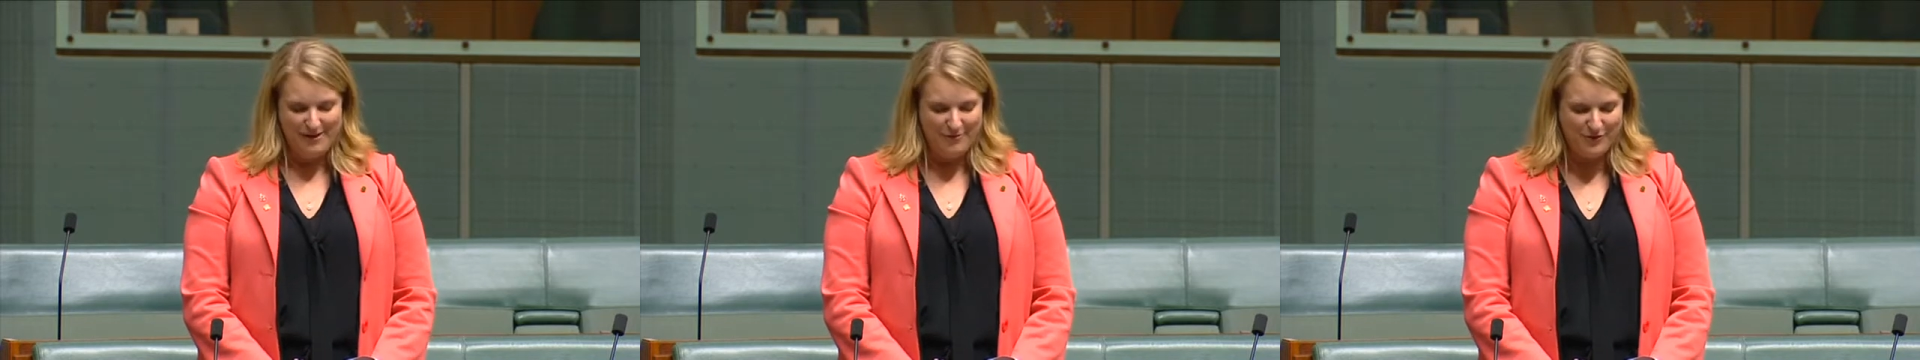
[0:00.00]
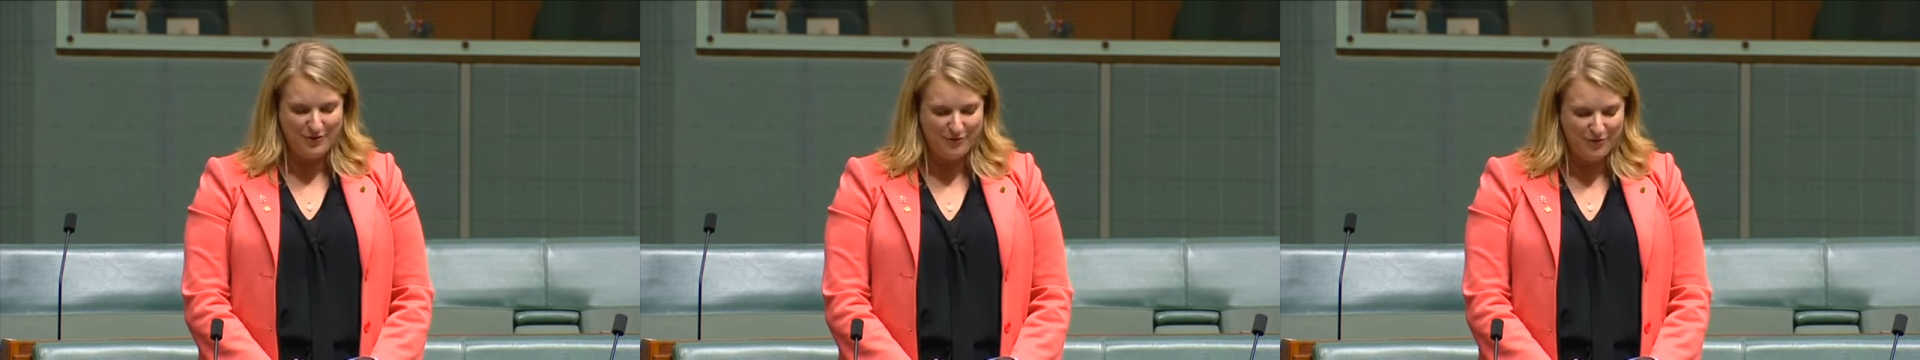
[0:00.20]

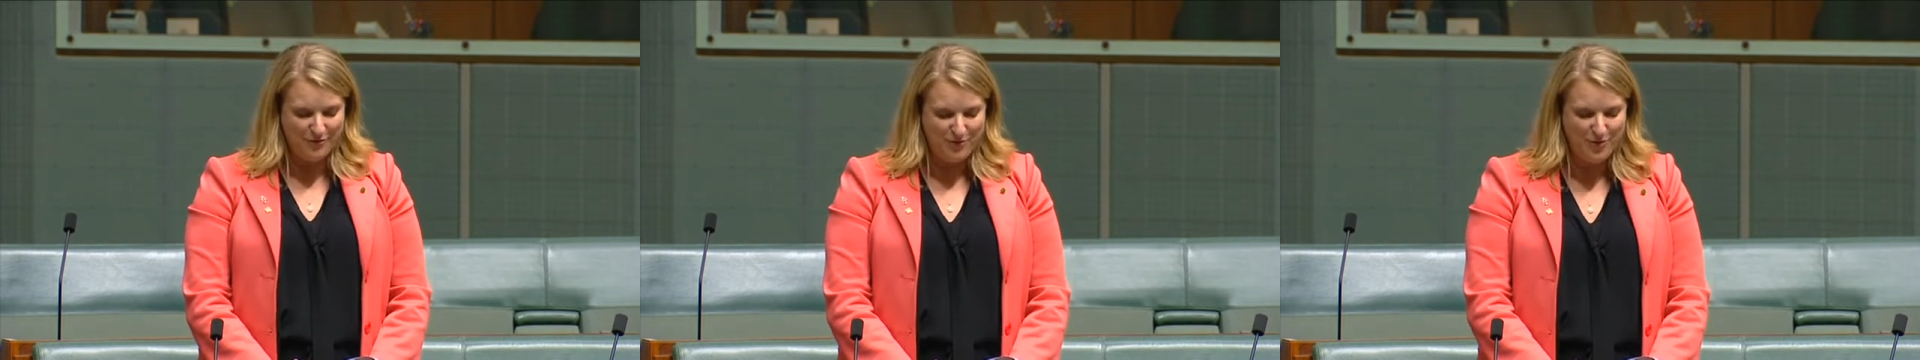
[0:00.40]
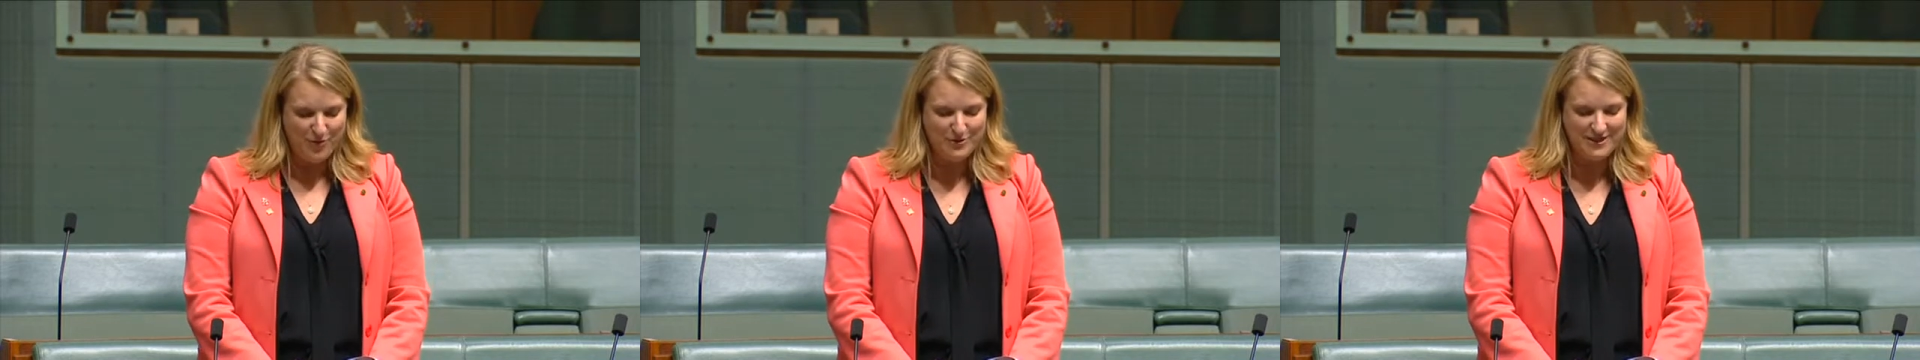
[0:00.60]
with a
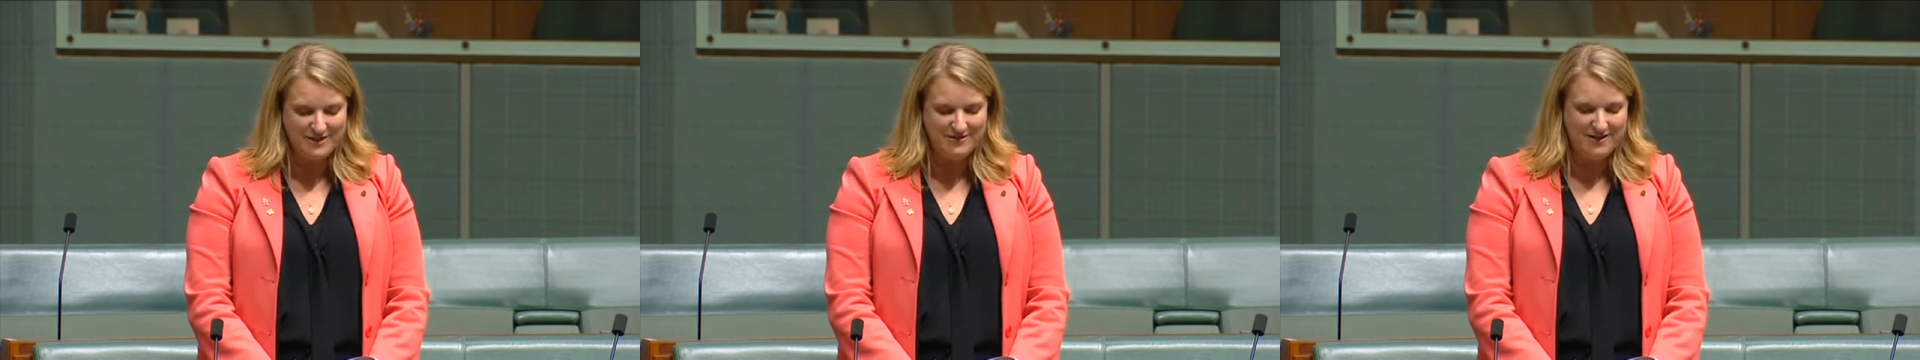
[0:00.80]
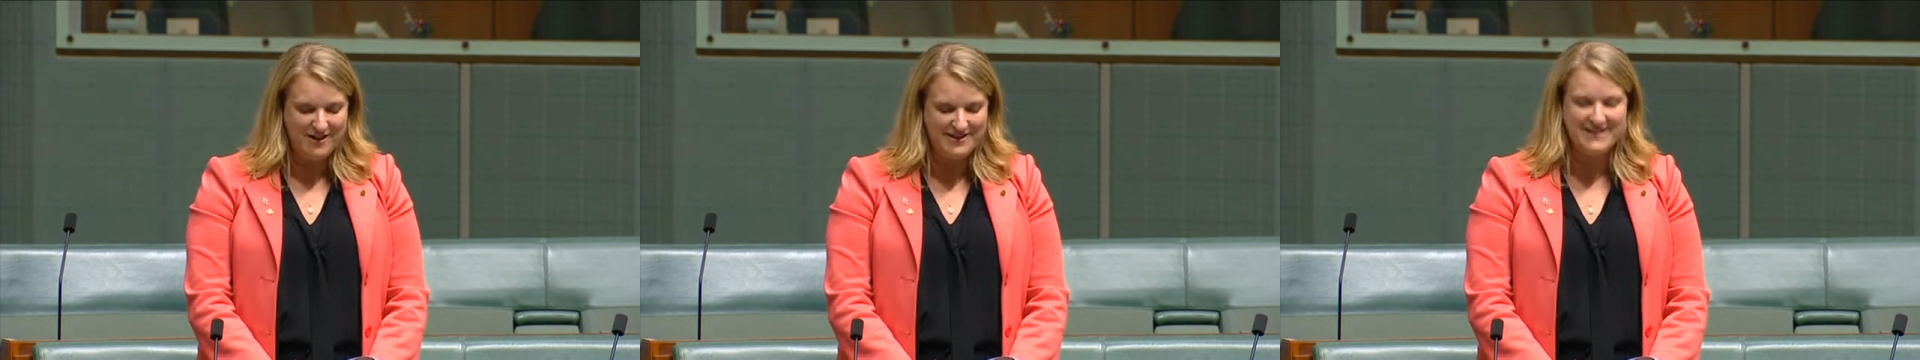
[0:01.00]
report
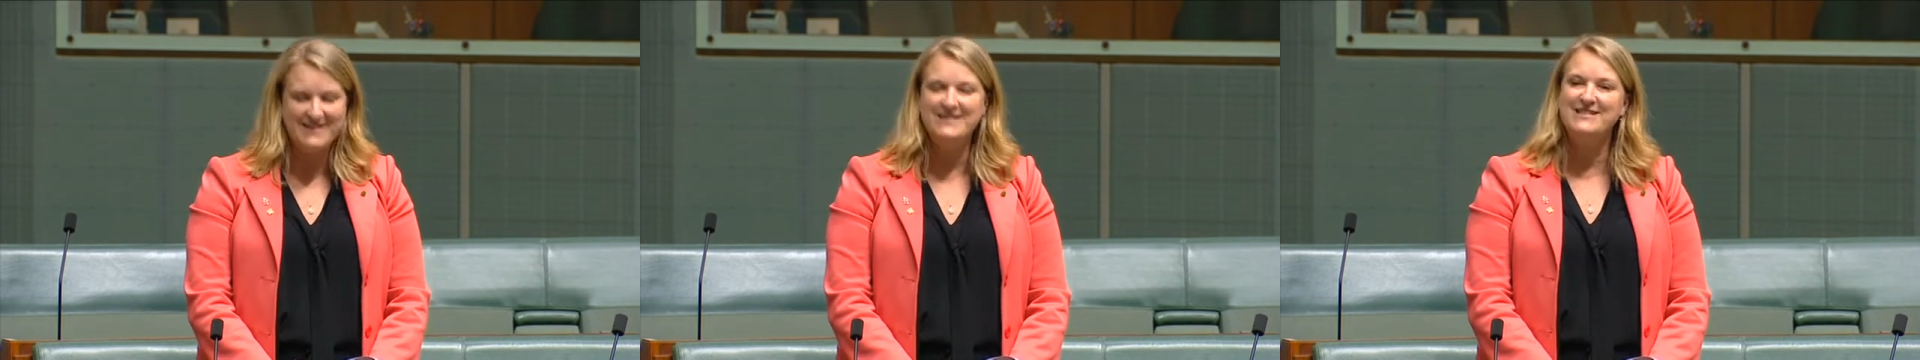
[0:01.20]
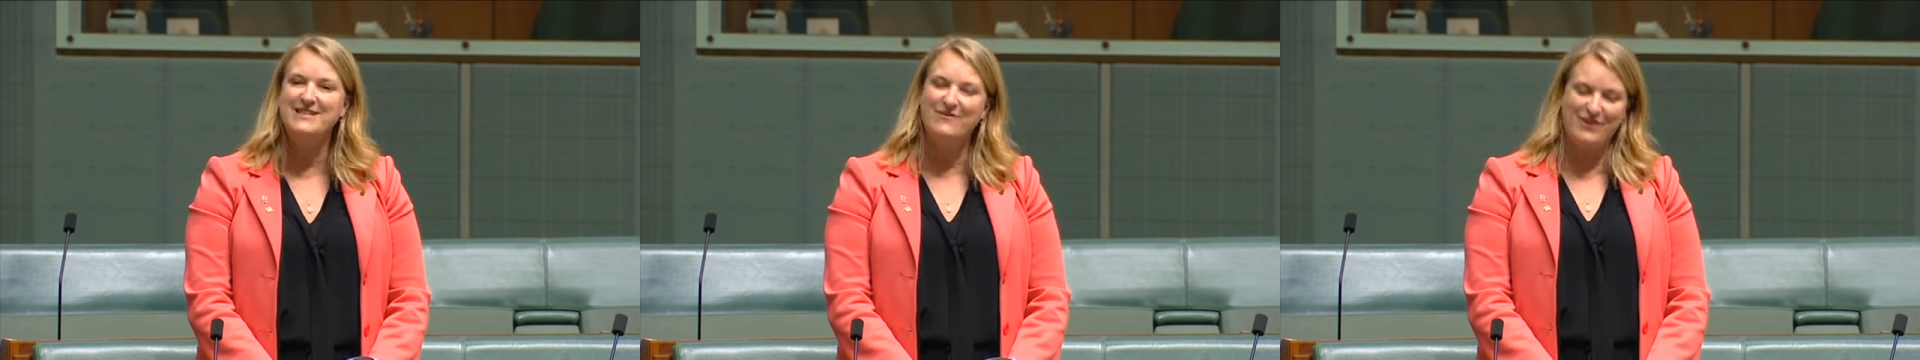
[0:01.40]
in
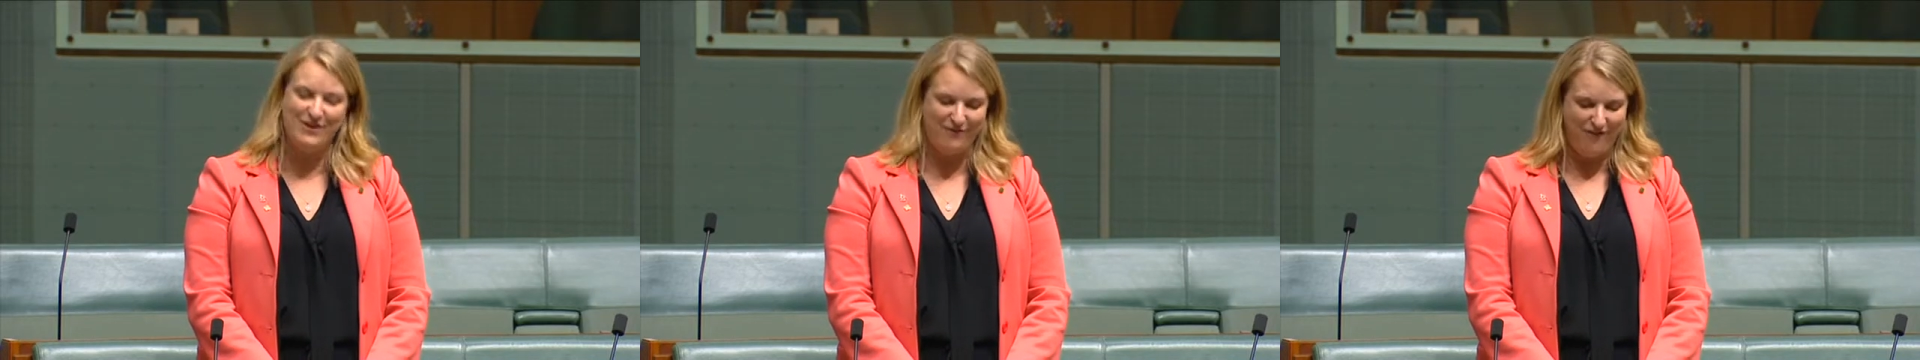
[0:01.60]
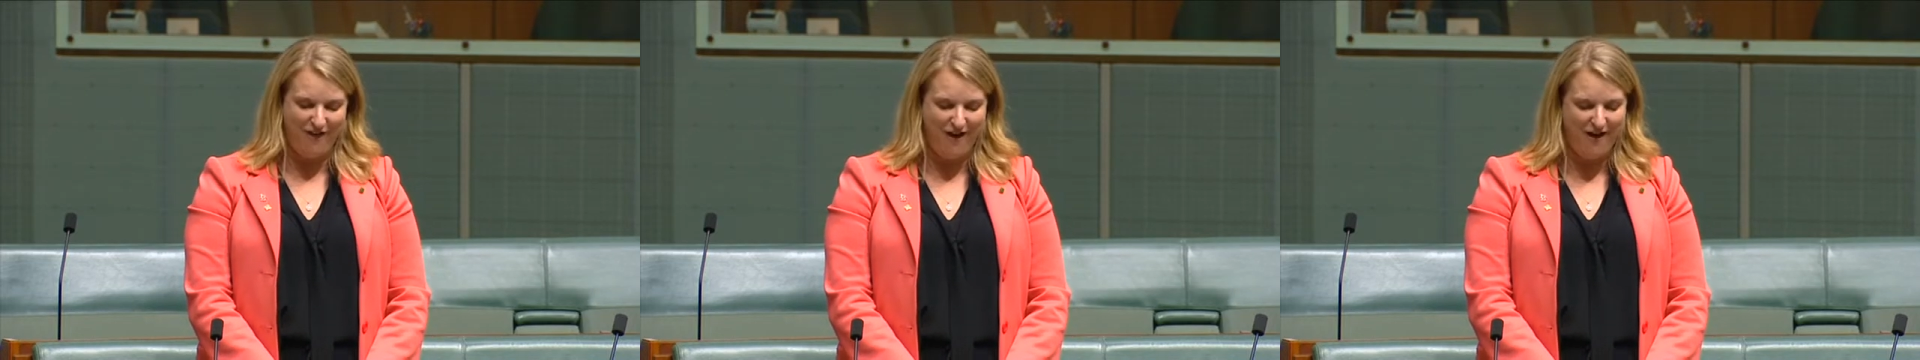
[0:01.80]

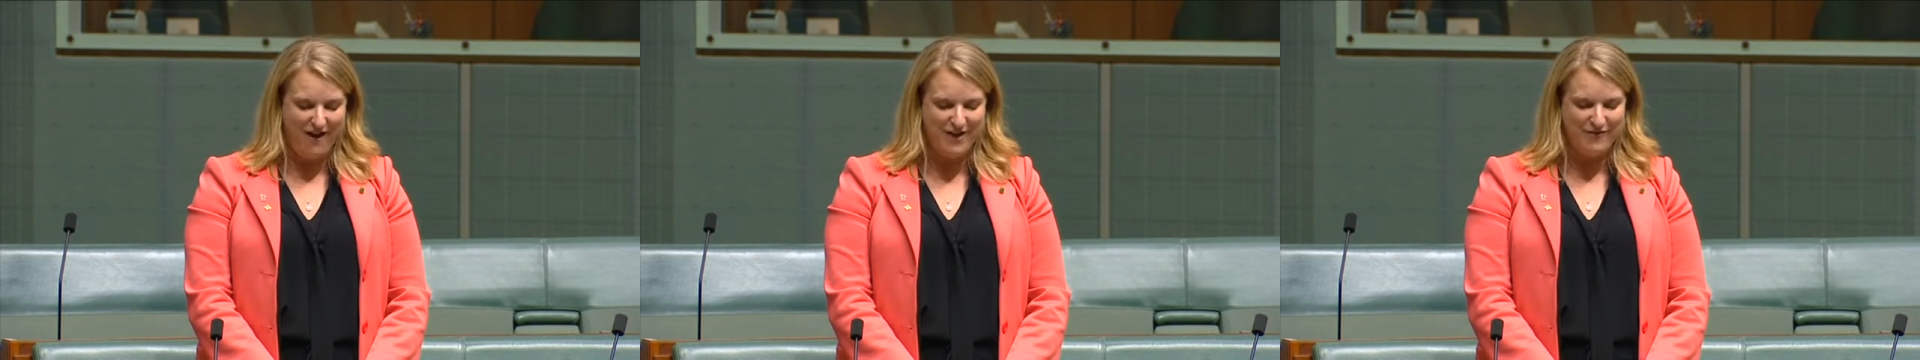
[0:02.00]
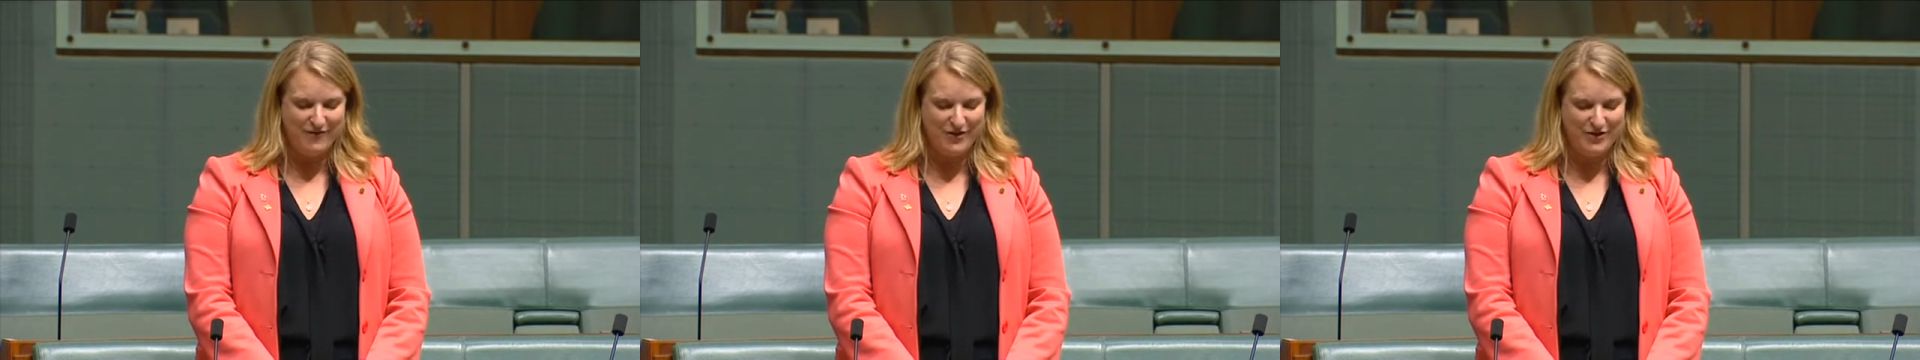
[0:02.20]

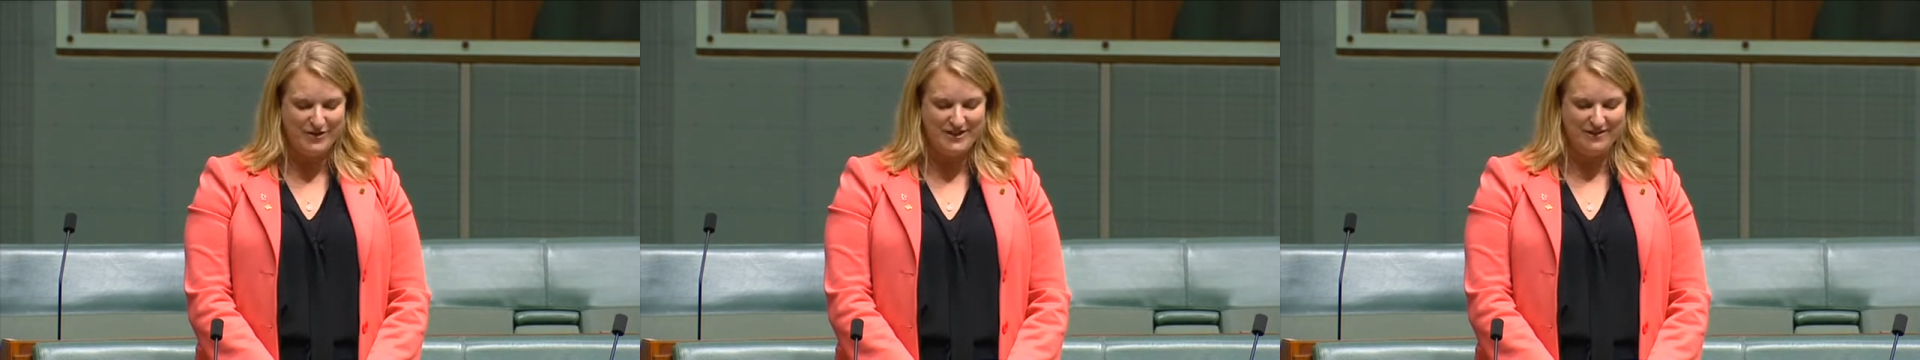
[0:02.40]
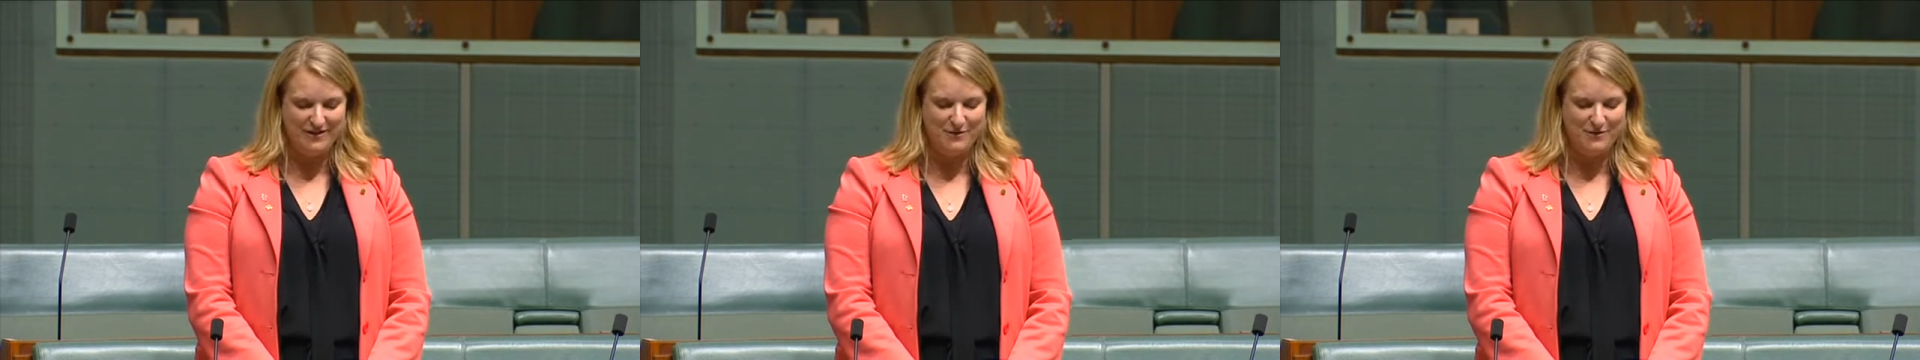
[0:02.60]
1975 noting